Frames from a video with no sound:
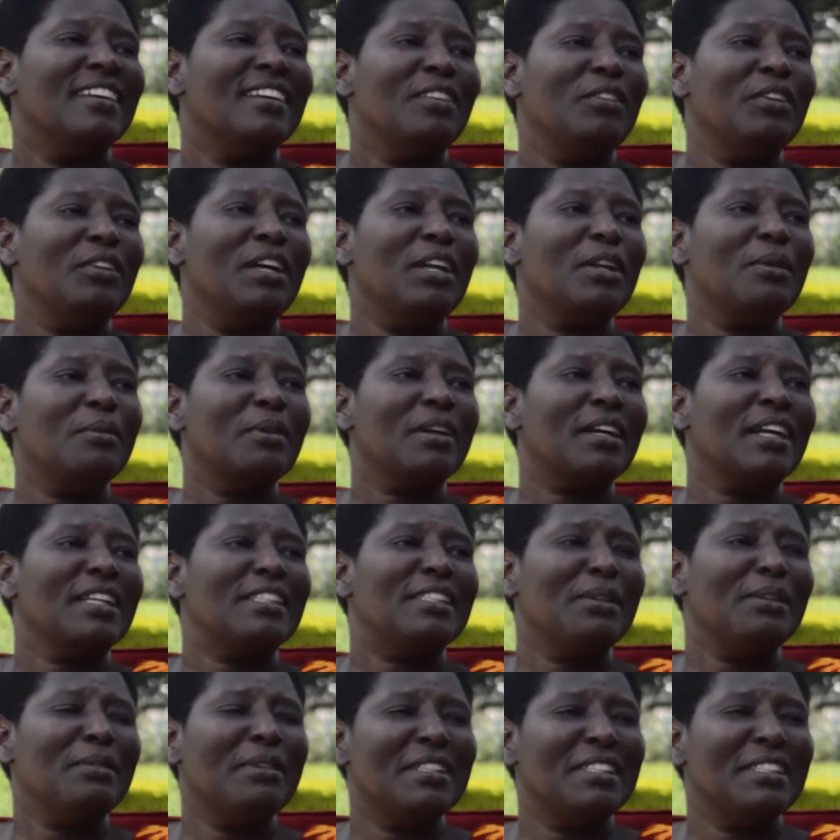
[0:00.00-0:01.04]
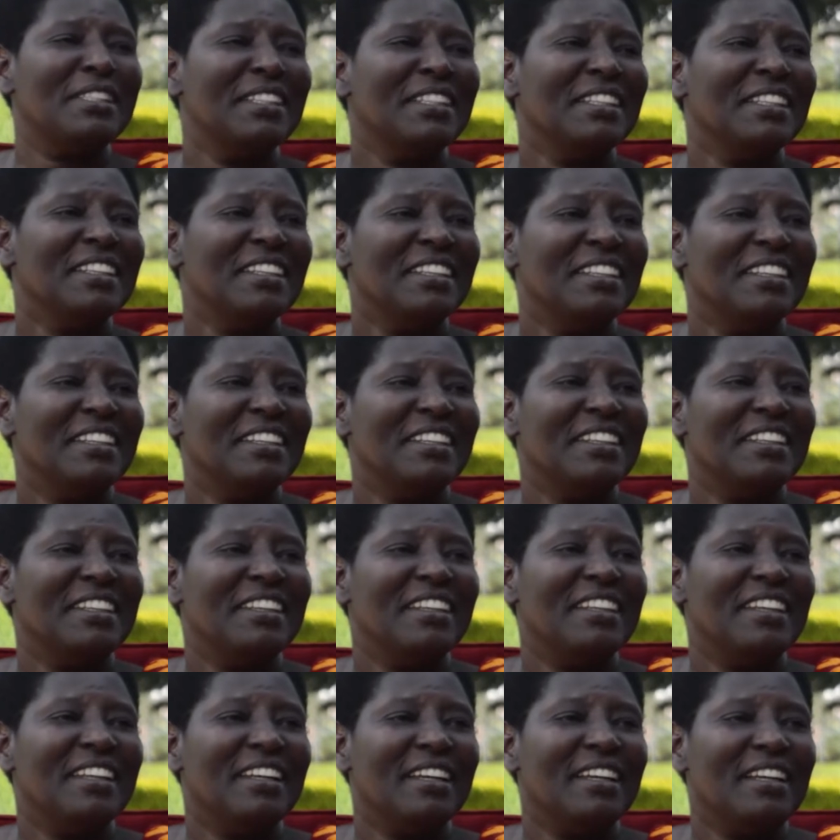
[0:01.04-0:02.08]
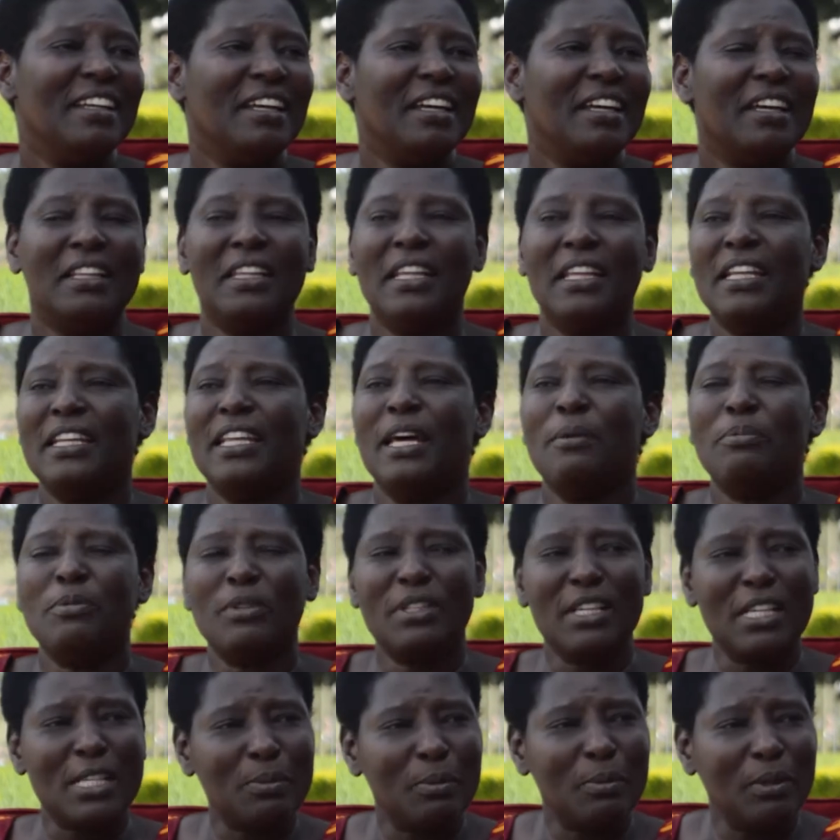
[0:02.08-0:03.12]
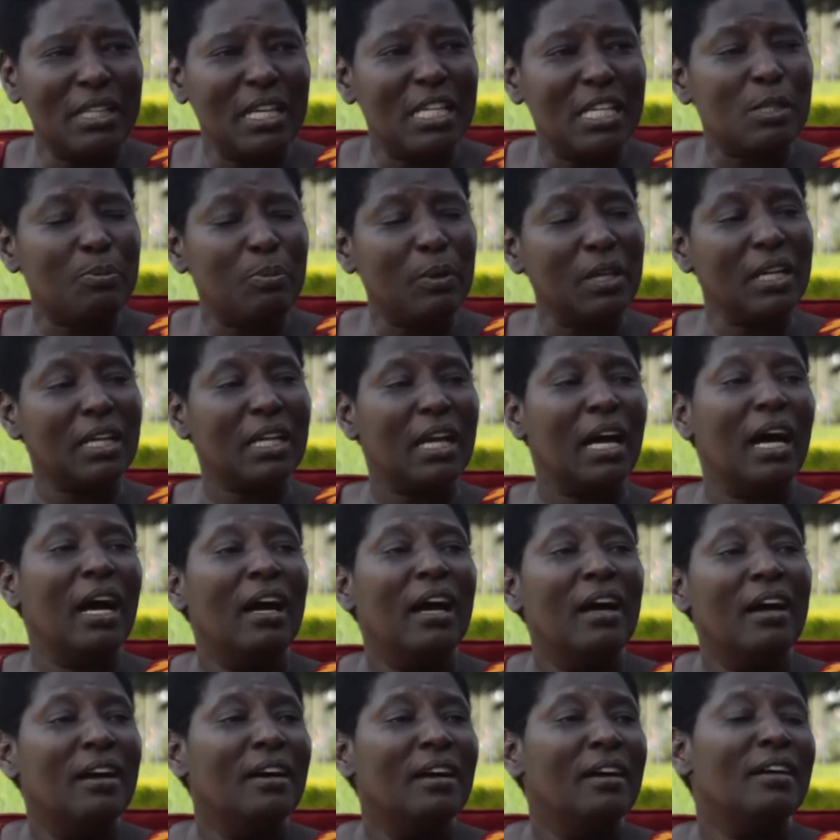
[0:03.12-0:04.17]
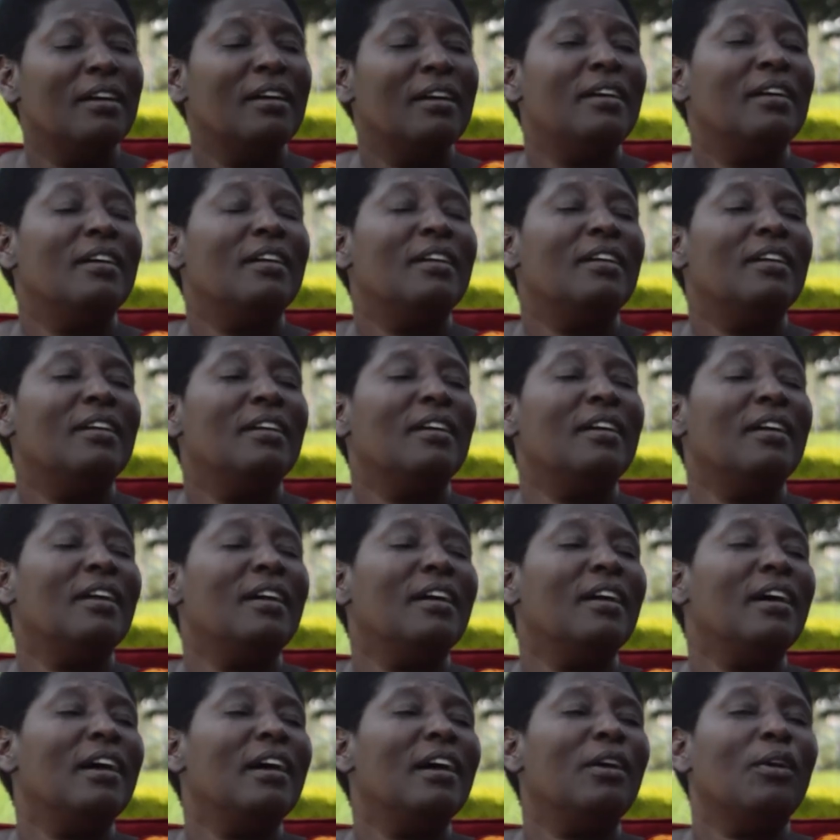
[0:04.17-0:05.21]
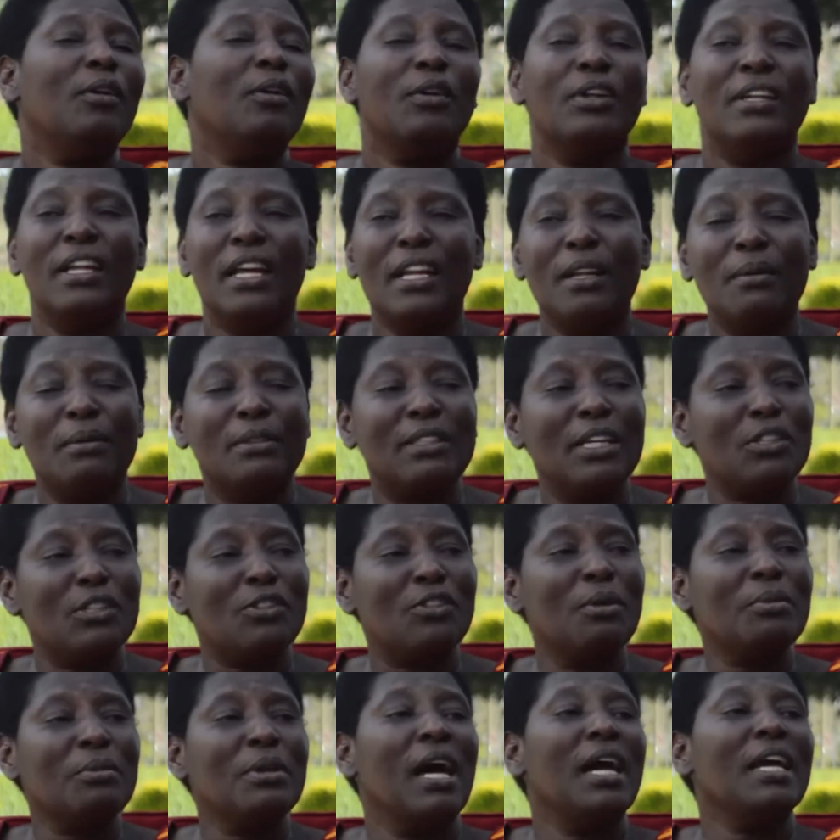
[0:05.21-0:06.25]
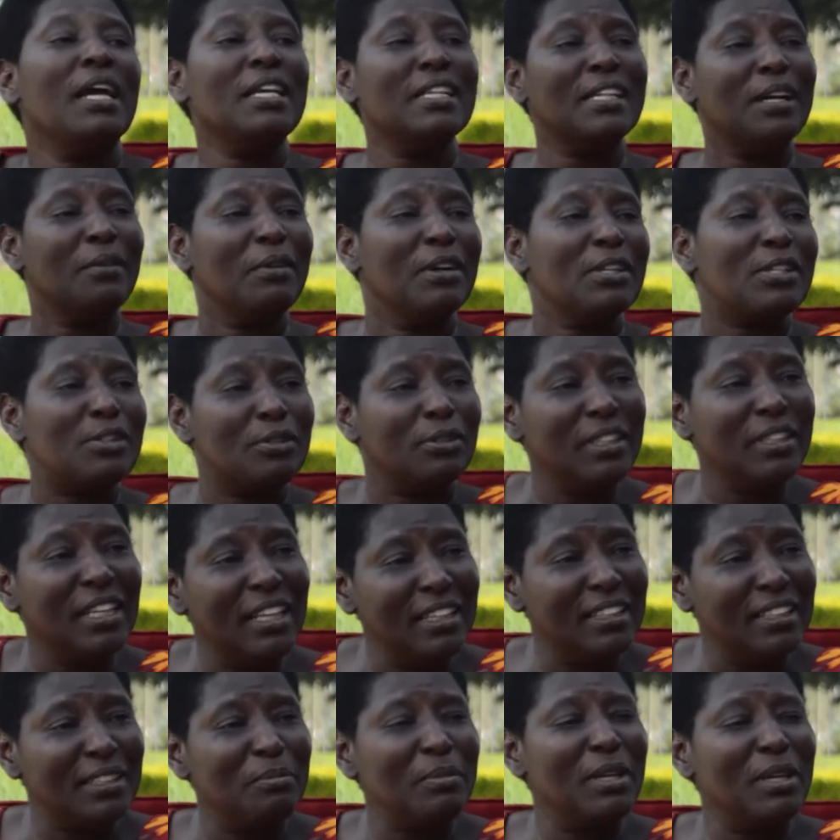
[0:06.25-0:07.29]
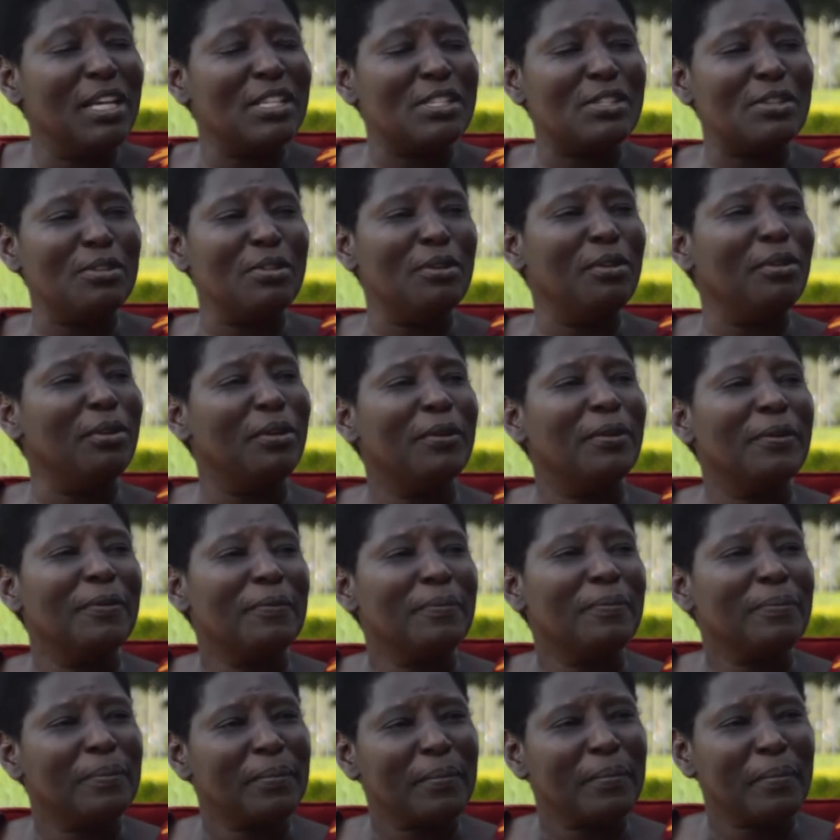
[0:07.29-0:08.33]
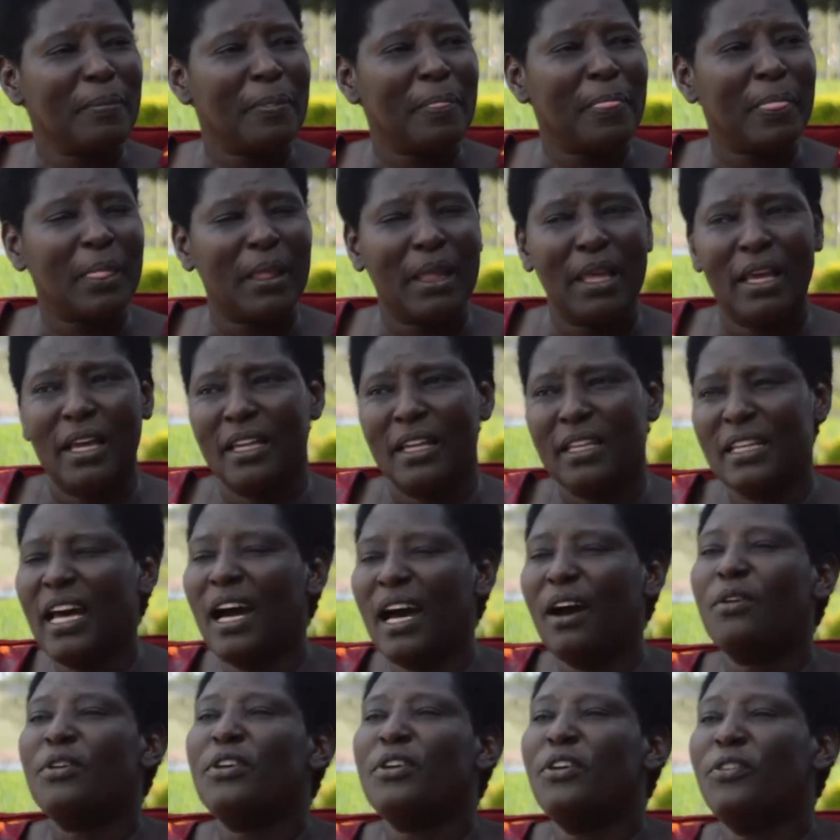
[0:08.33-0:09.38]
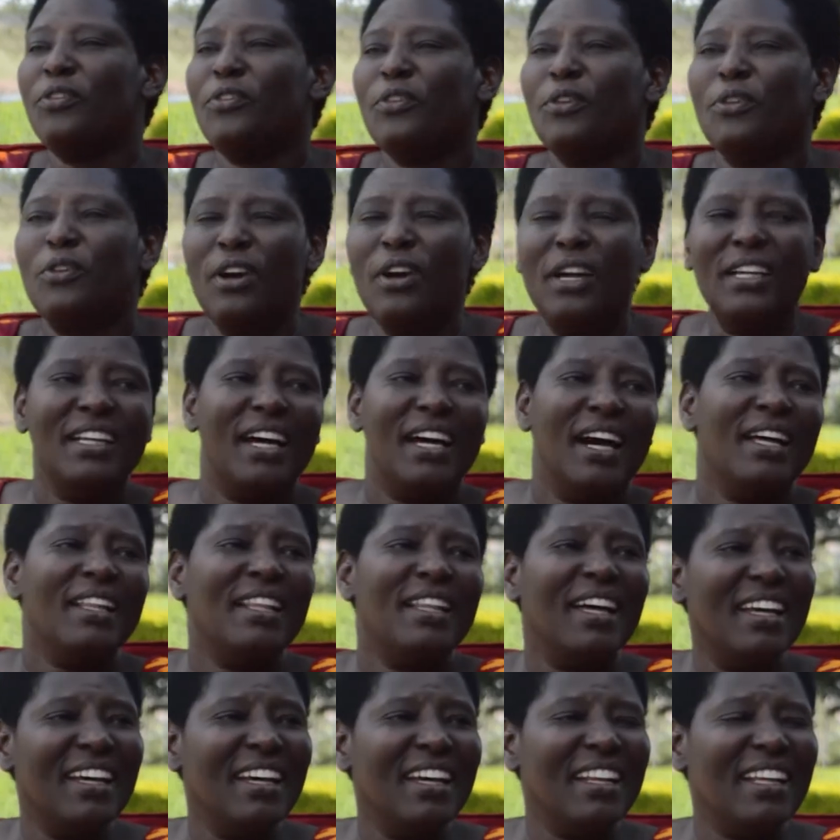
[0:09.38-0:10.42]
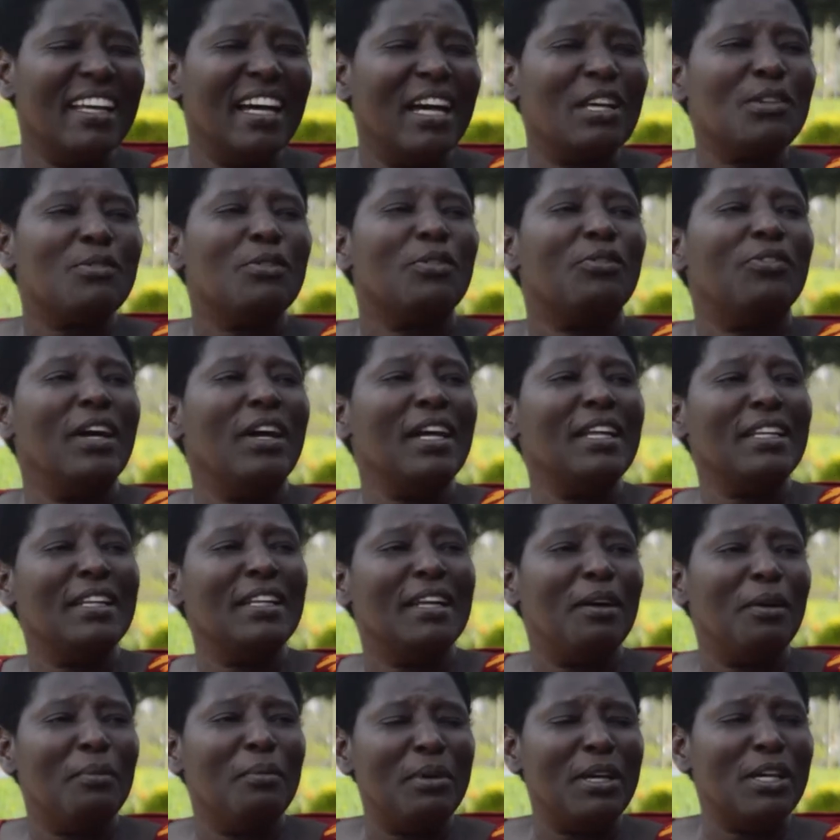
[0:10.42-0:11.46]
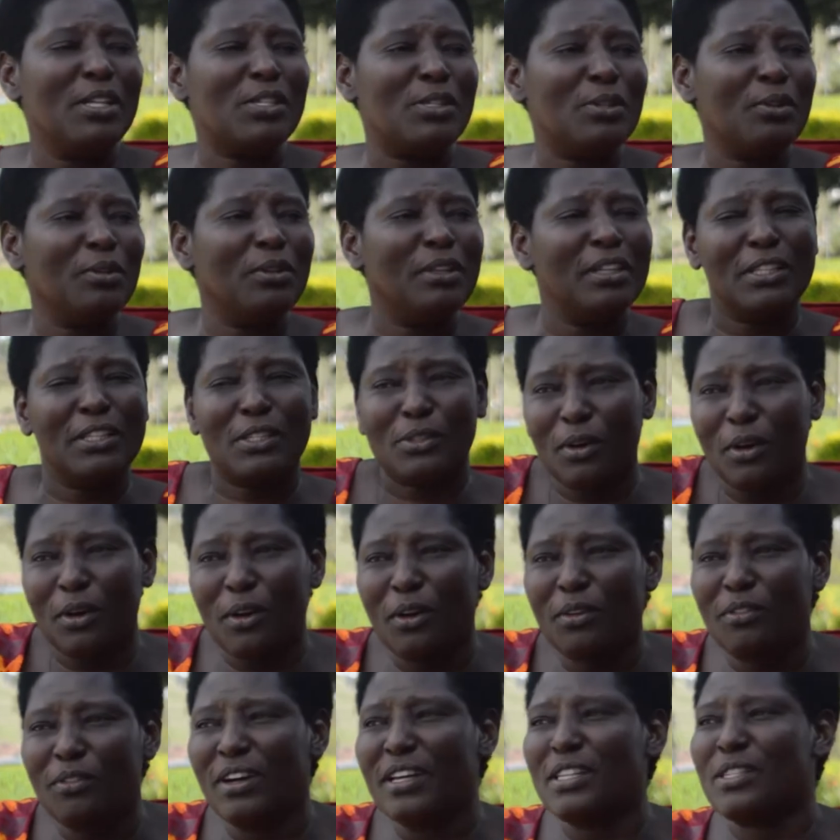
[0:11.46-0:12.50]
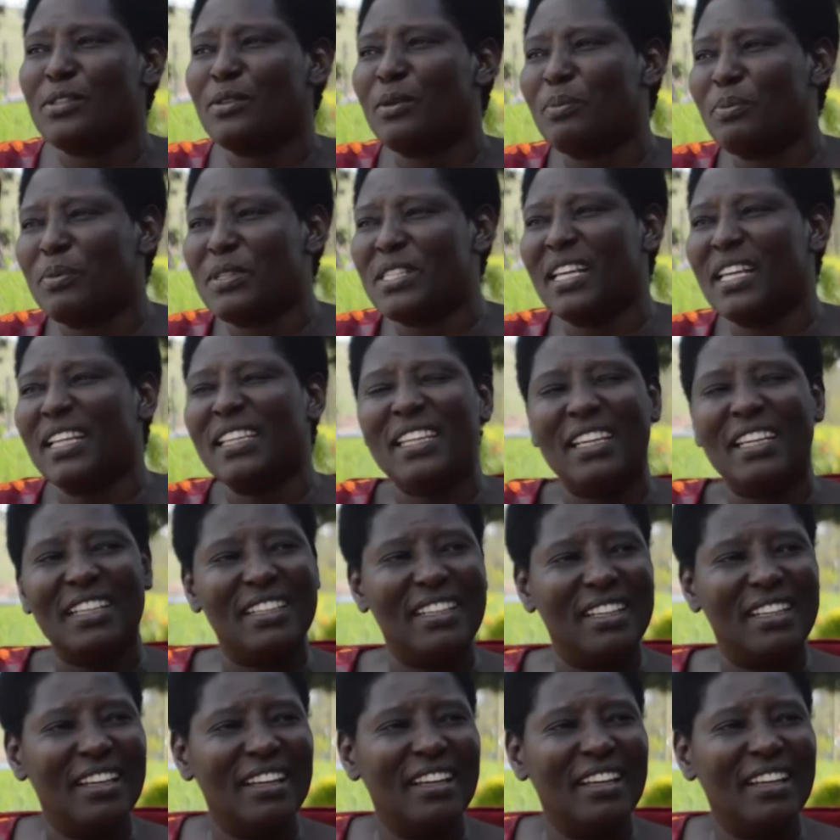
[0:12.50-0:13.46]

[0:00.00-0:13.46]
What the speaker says: Honorable Kacheles, the deputy, the speaker, Honorable Tashobia, is our student, BSU. Now, if you go in other areas, you find BSU, it's all over, it's represented.